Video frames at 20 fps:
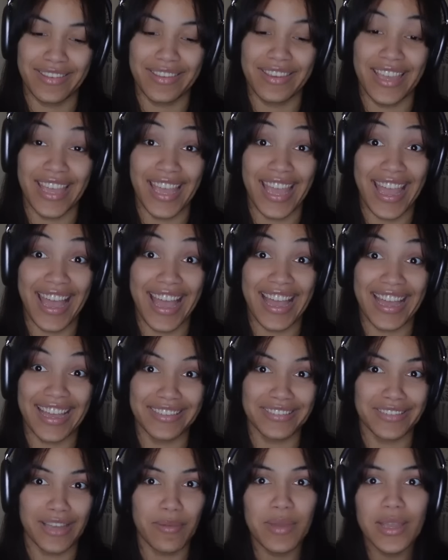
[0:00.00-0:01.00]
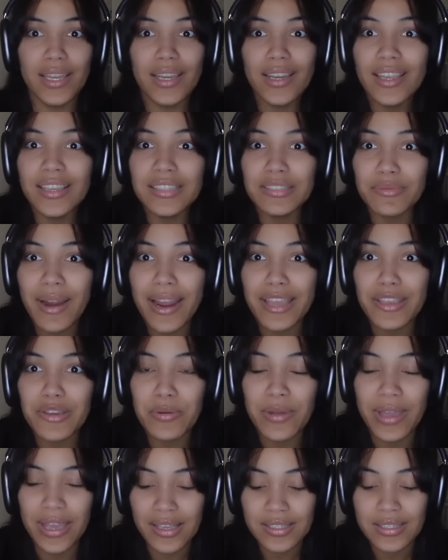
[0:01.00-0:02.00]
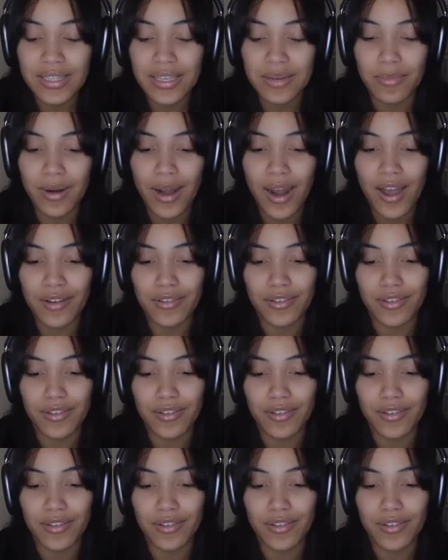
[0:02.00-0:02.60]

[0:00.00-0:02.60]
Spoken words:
Yeah, I mean, he's right. You kissed him, bro.